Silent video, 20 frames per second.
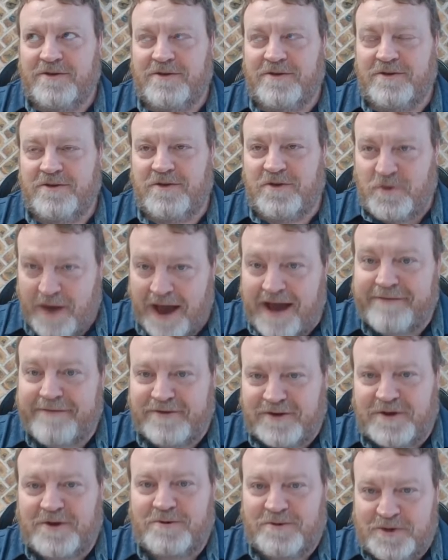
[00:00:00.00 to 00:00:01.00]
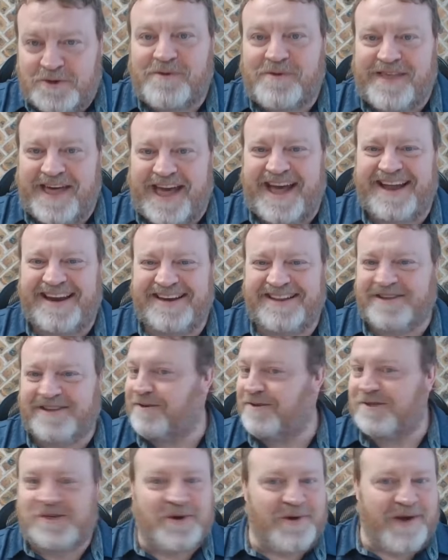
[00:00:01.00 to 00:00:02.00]
you have to go do that. There
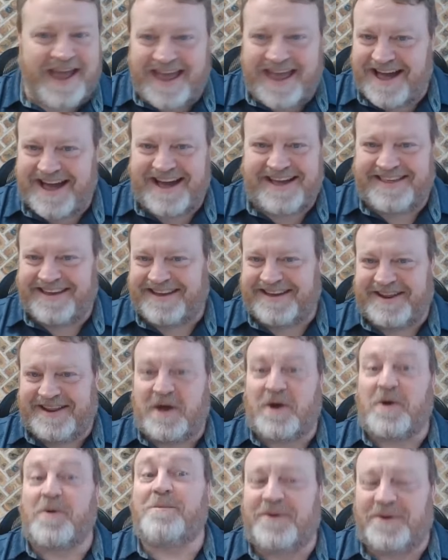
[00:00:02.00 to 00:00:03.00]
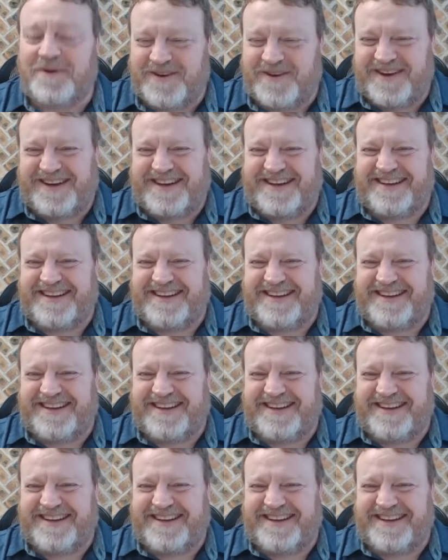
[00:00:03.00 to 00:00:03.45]
is no AI that can help you.